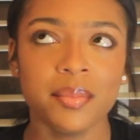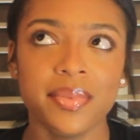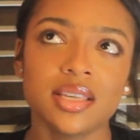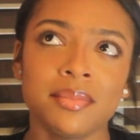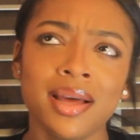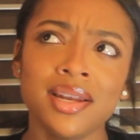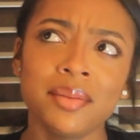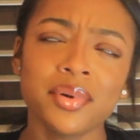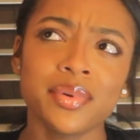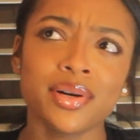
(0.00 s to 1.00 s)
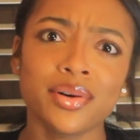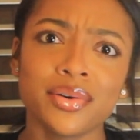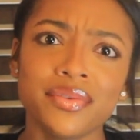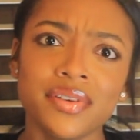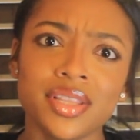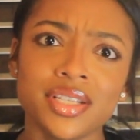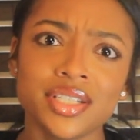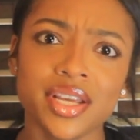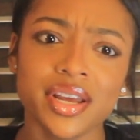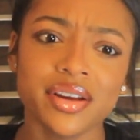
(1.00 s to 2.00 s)
But my #1 goal for
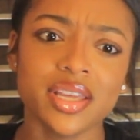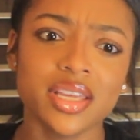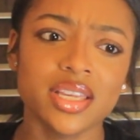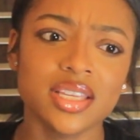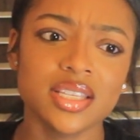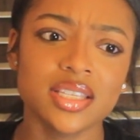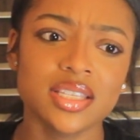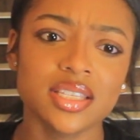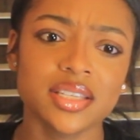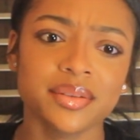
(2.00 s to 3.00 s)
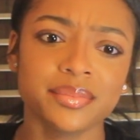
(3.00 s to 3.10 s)
this year is